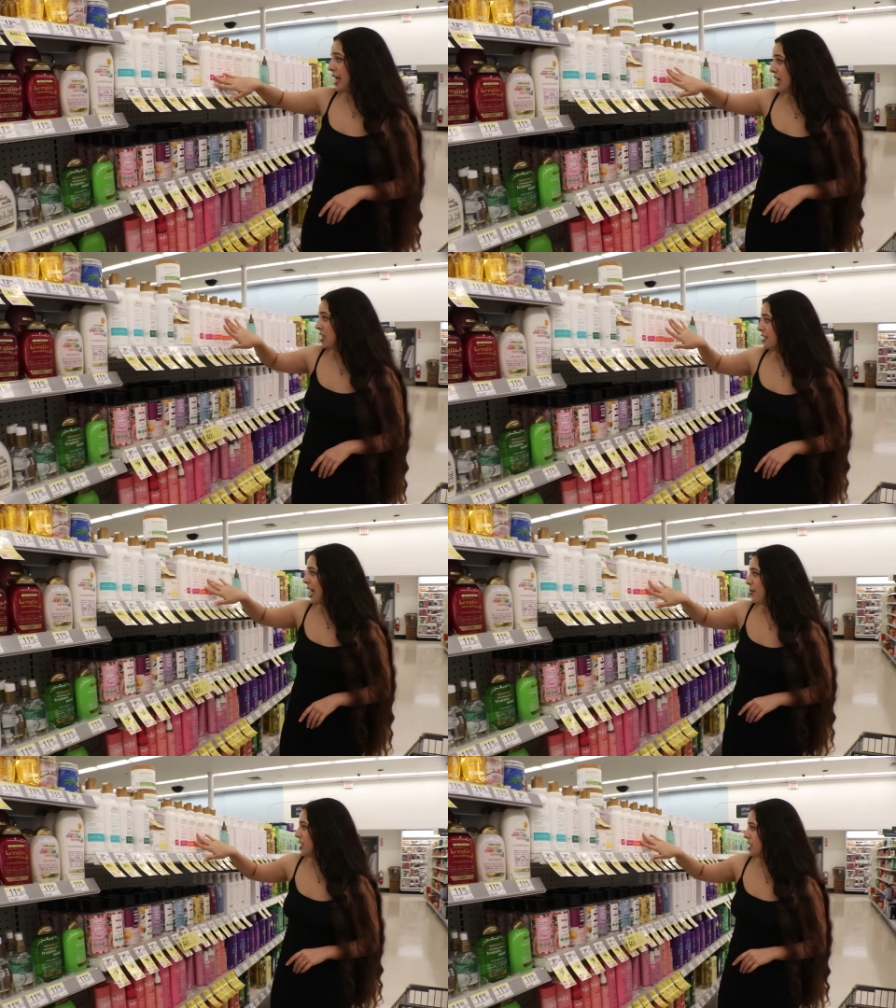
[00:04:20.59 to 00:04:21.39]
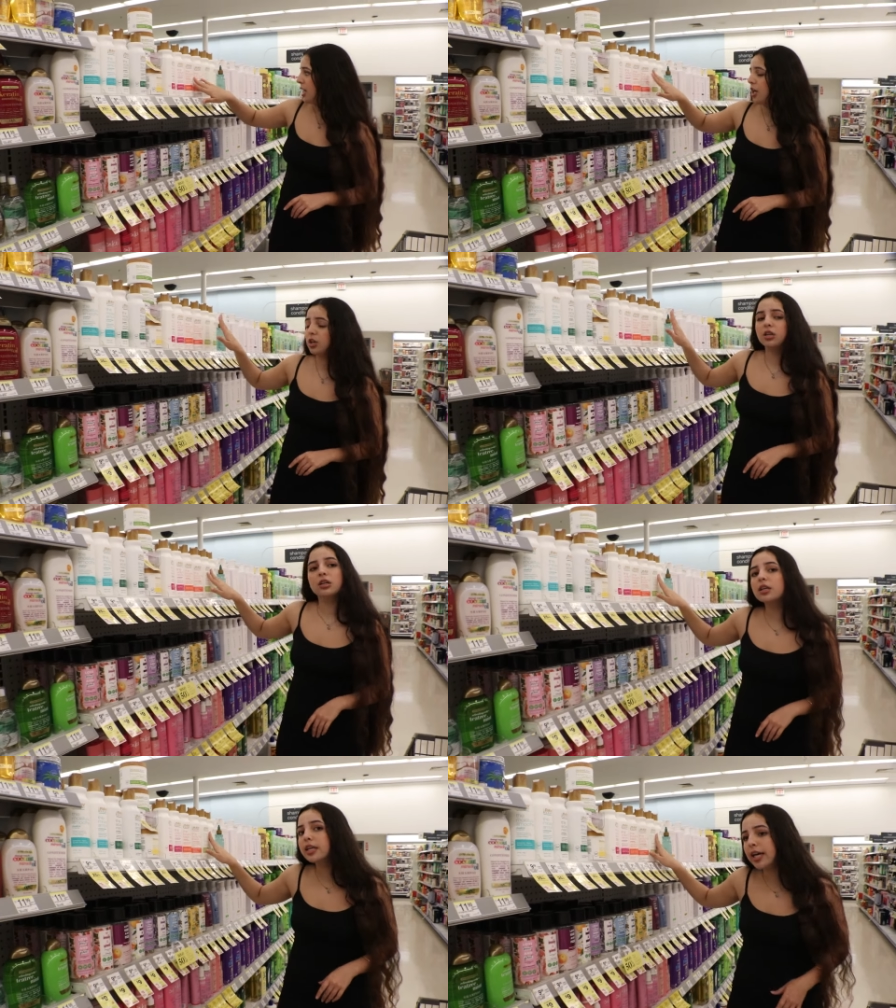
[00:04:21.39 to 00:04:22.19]
hair, damaged hair,
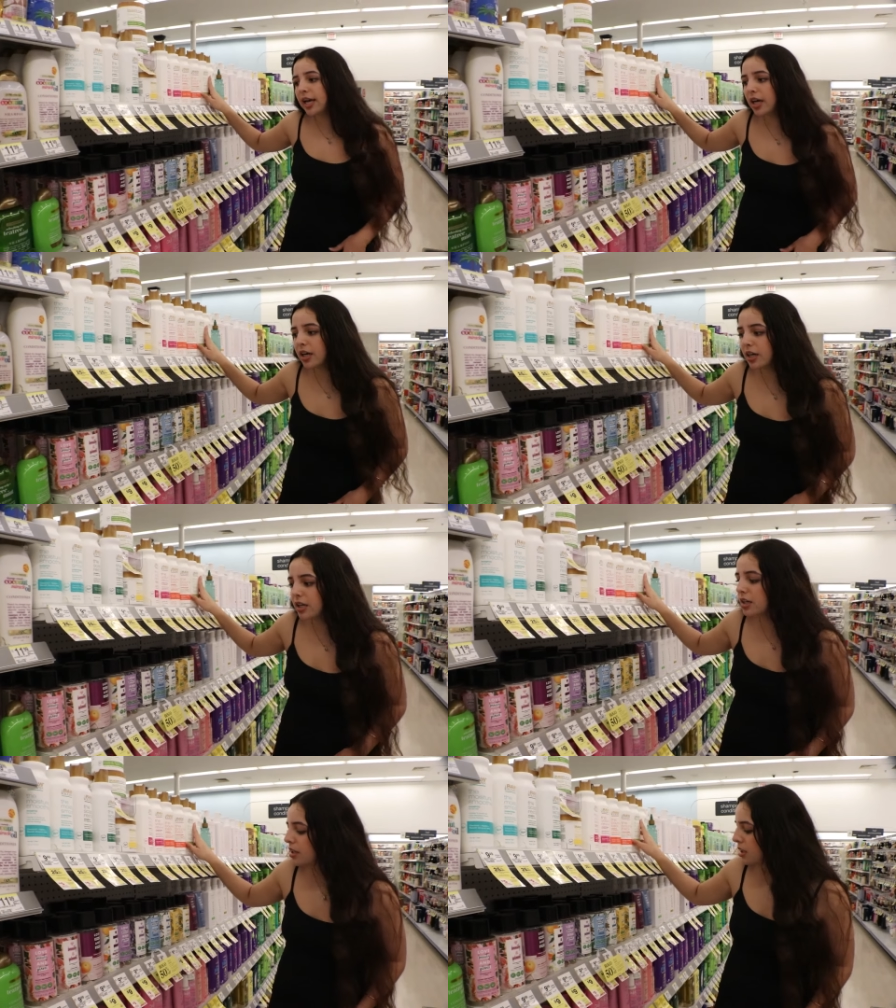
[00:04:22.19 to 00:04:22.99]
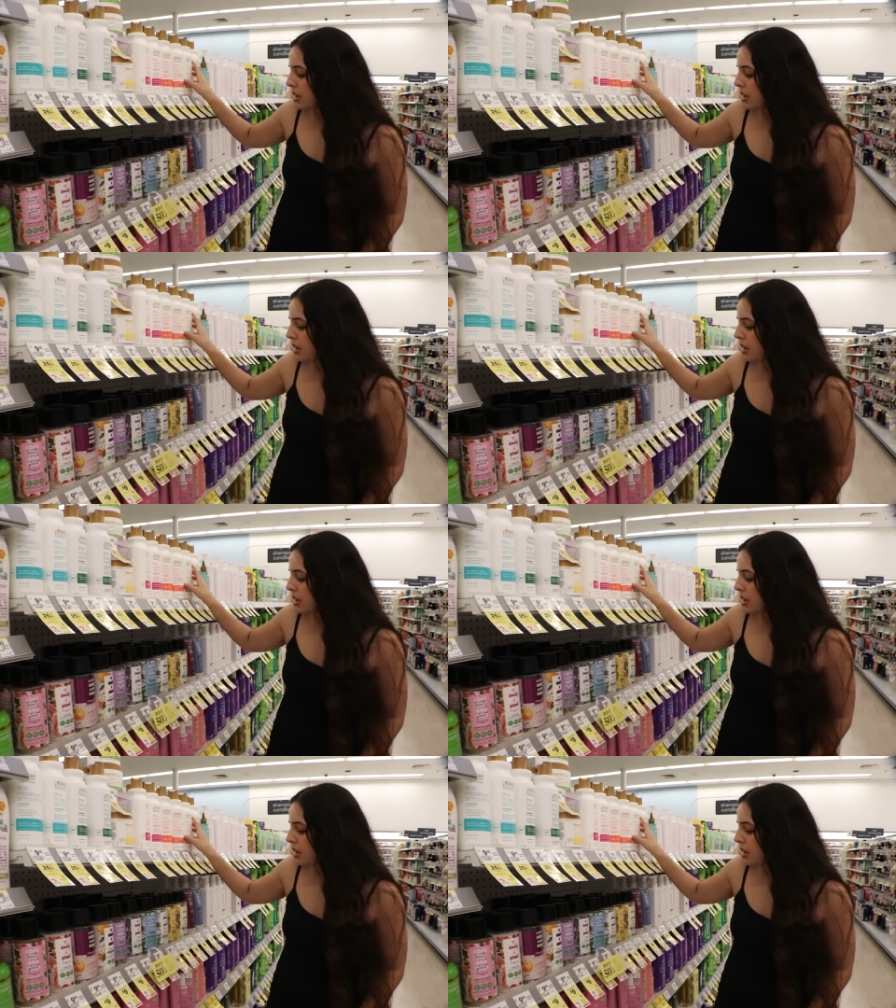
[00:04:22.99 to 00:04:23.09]
curly hair.